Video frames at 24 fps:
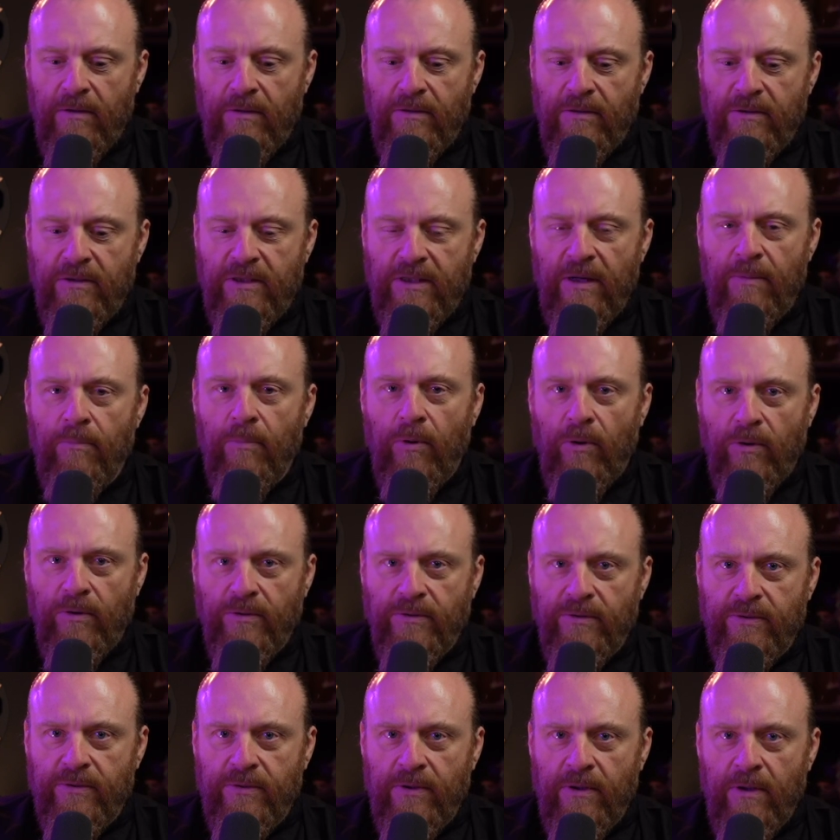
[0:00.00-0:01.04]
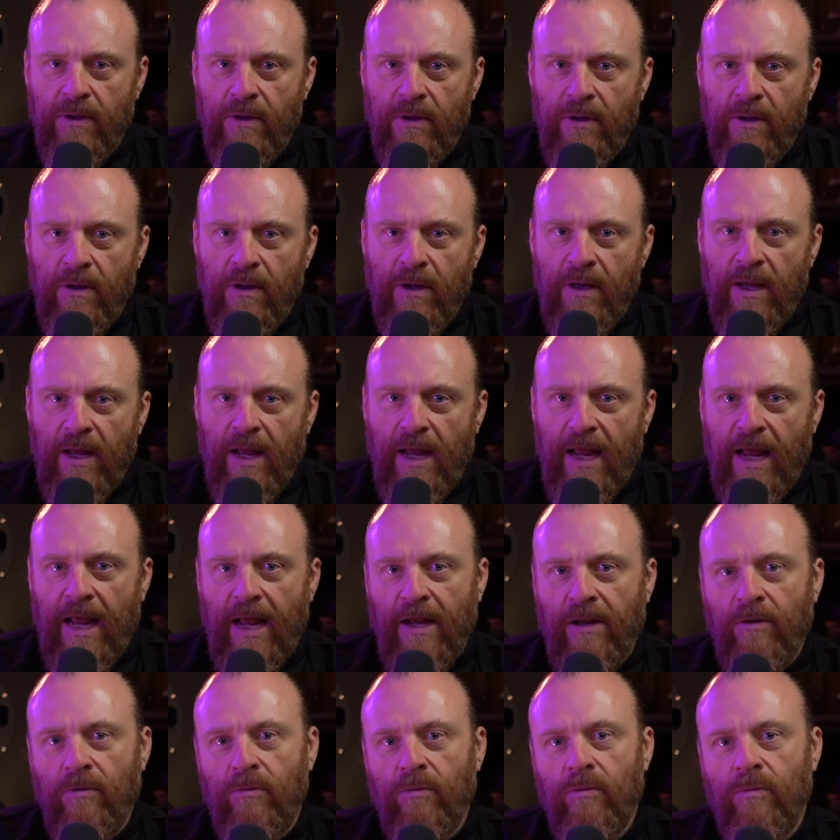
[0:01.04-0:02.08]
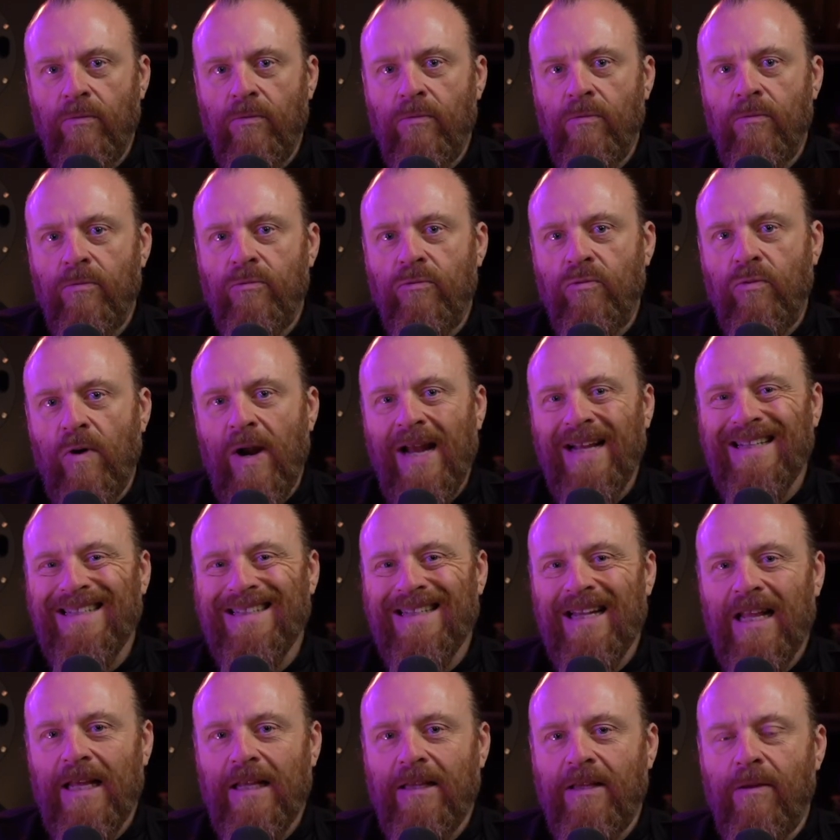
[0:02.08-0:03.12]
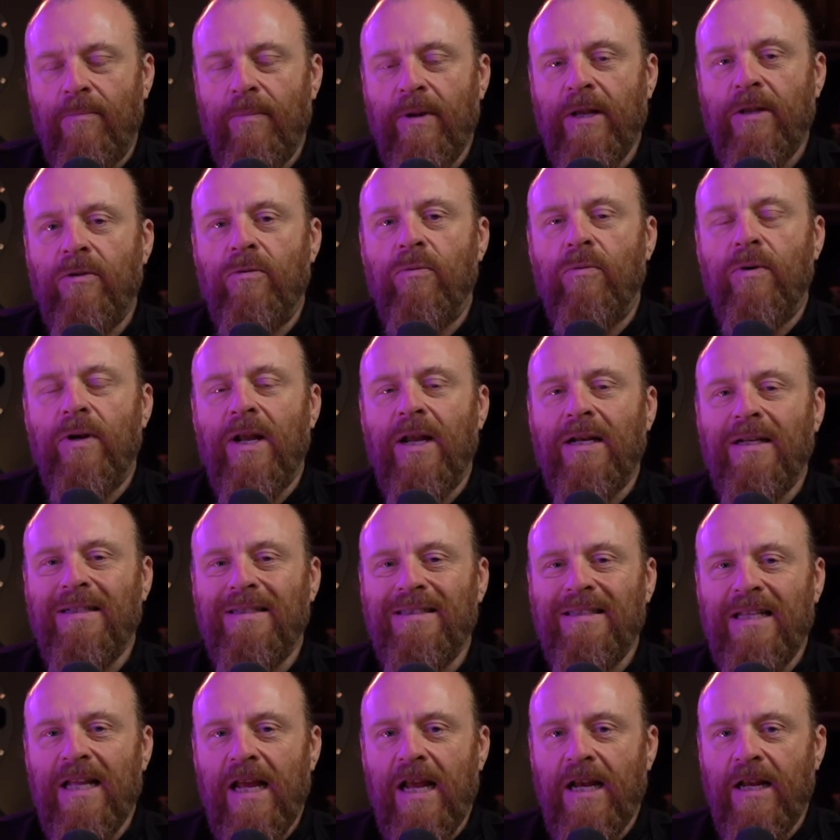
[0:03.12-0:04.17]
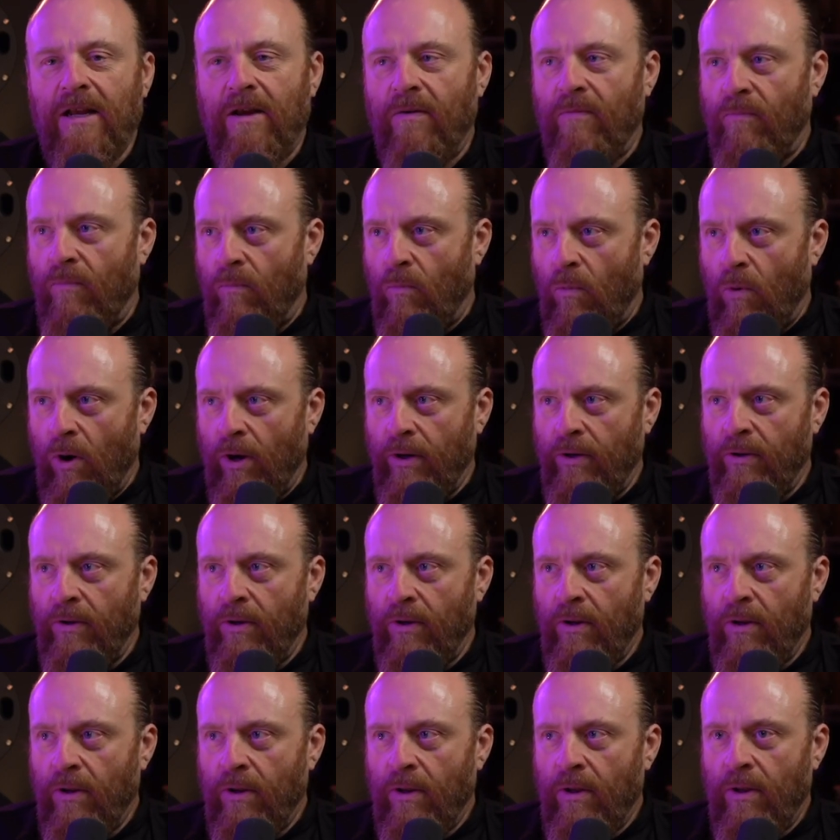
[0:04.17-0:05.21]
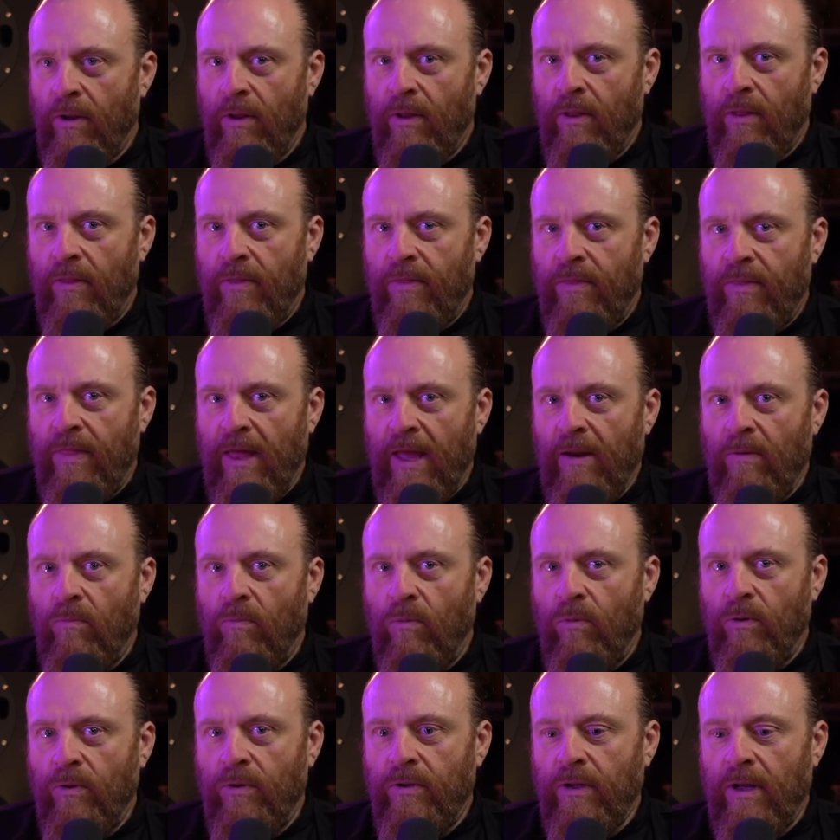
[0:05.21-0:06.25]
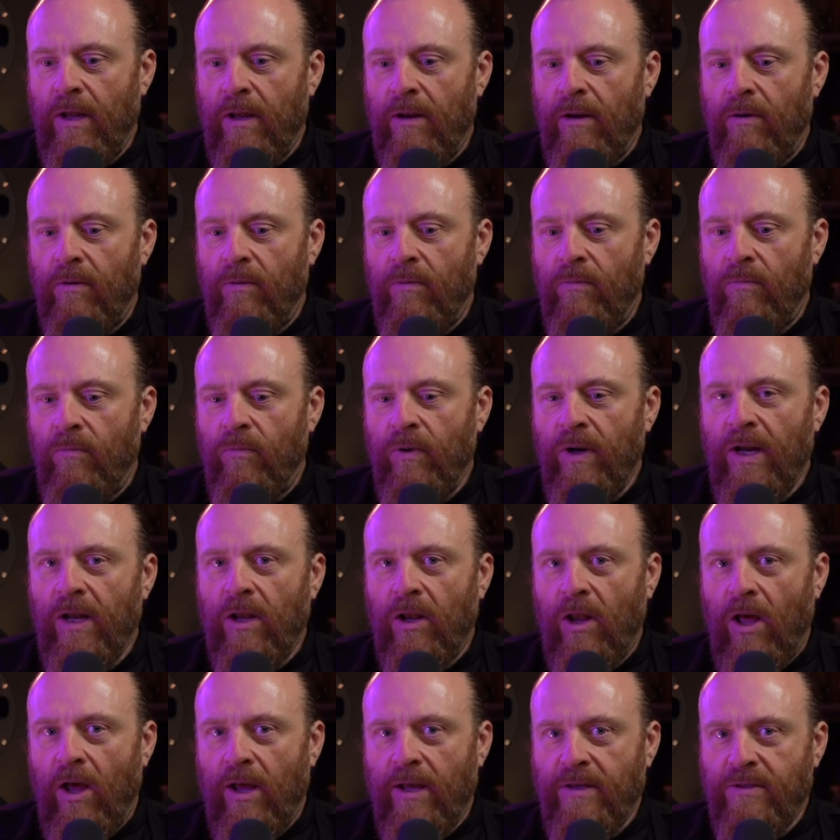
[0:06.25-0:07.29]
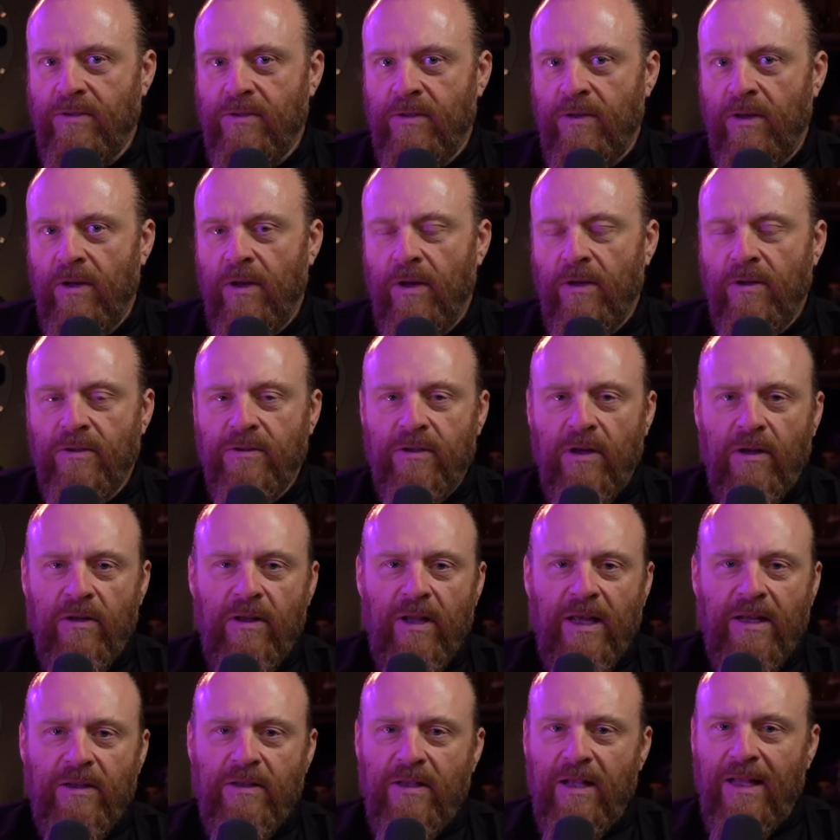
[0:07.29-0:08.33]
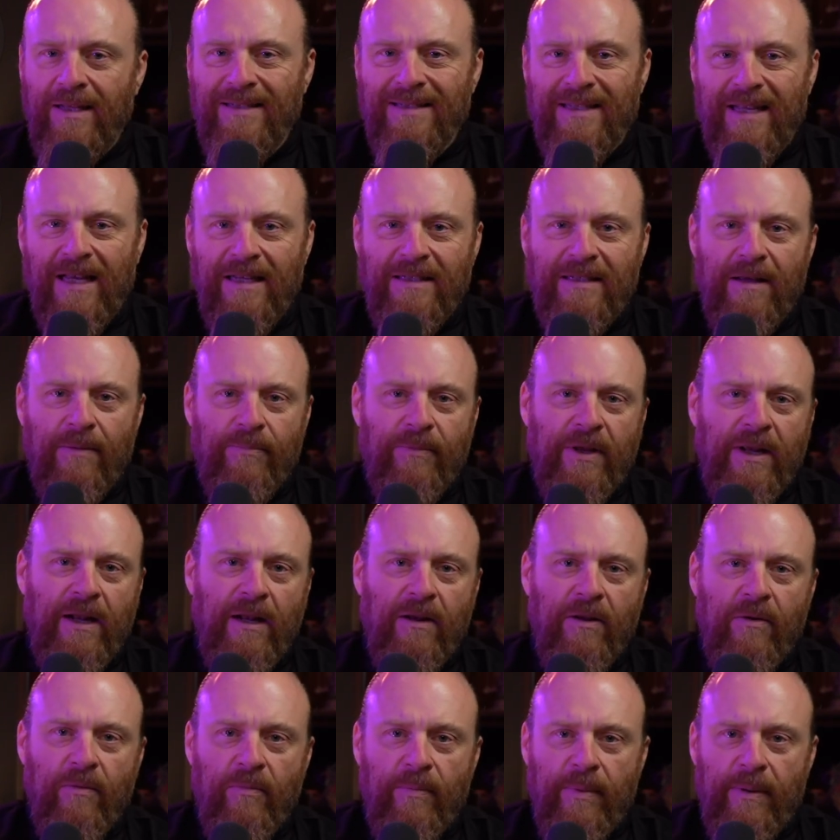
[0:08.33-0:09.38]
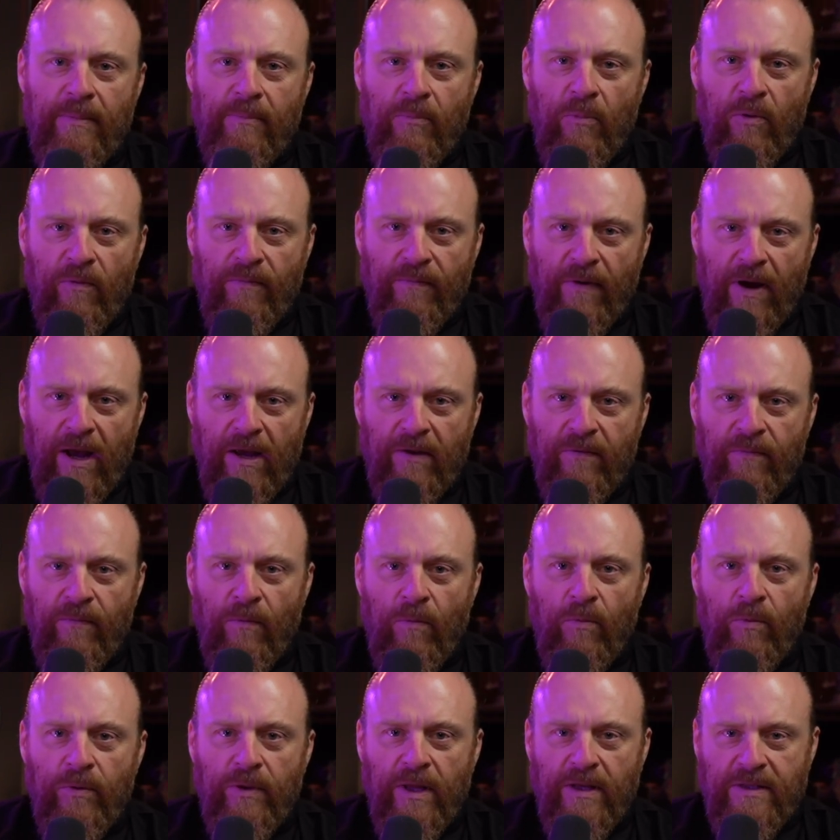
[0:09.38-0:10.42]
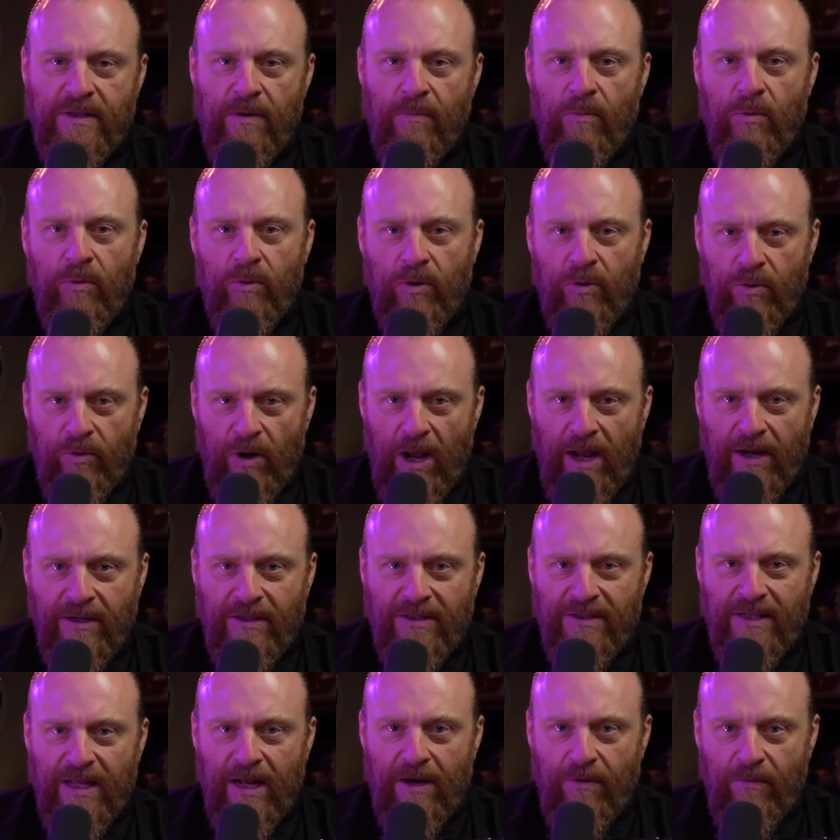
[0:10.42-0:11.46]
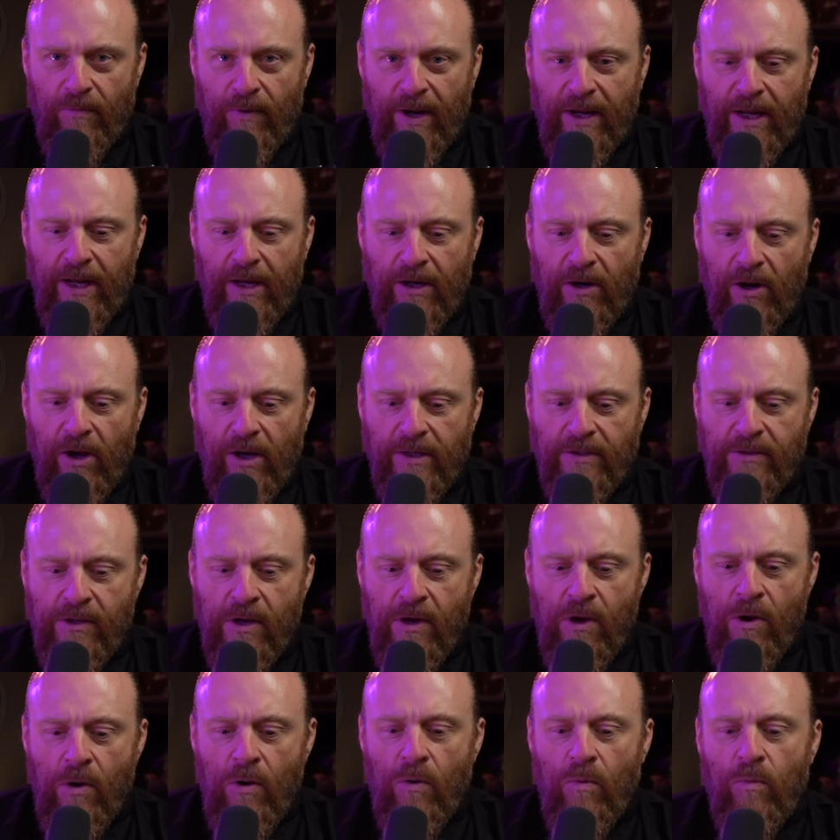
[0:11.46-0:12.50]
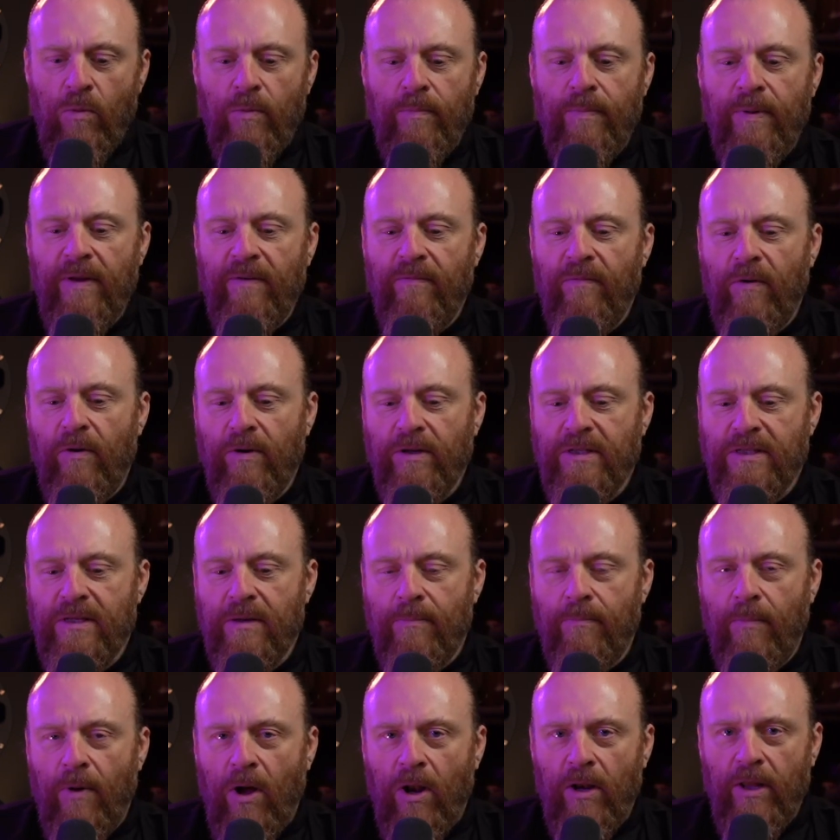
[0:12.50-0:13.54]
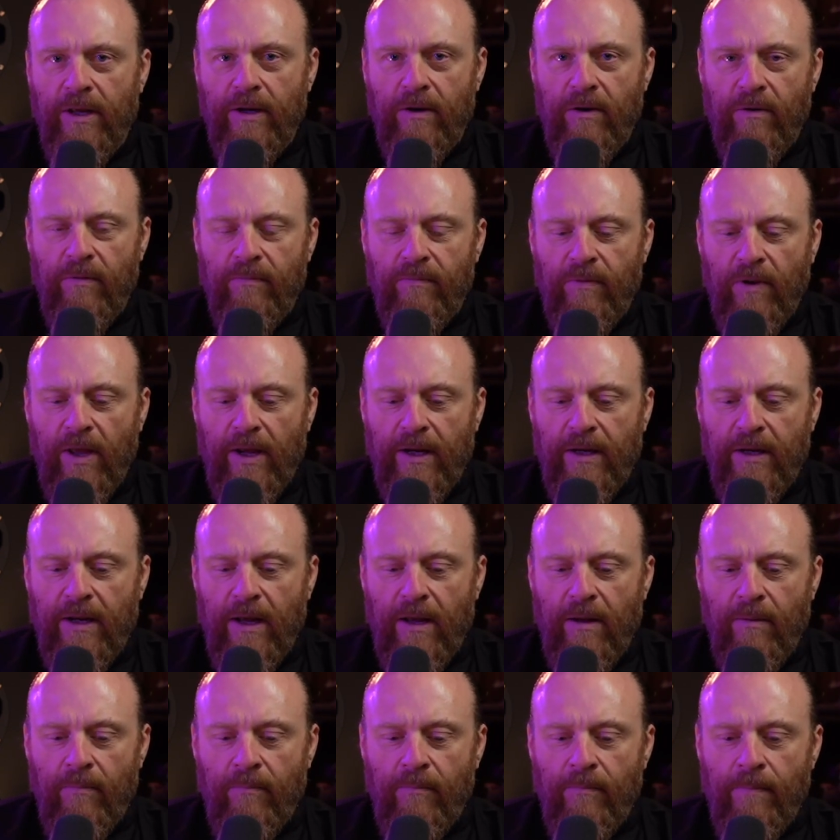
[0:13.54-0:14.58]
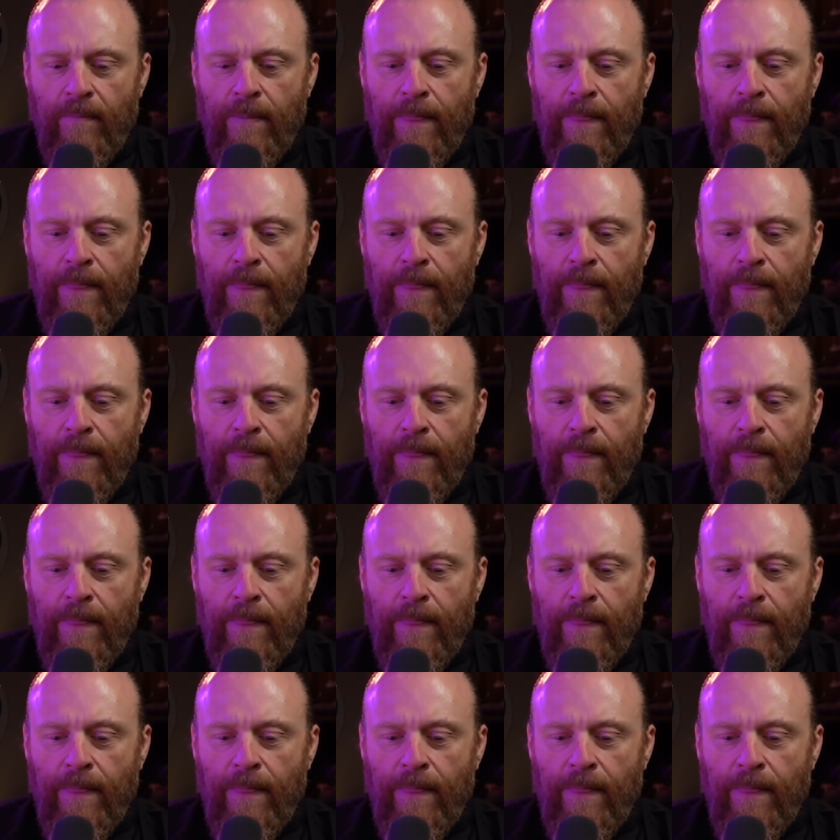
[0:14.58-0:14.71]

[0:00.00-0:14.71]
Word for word: symbols and translate them into an understanding of what they would uh, realize. So let's let's say something a little bit more fast forward that someone could understand and recognize would be very symbolic of like um,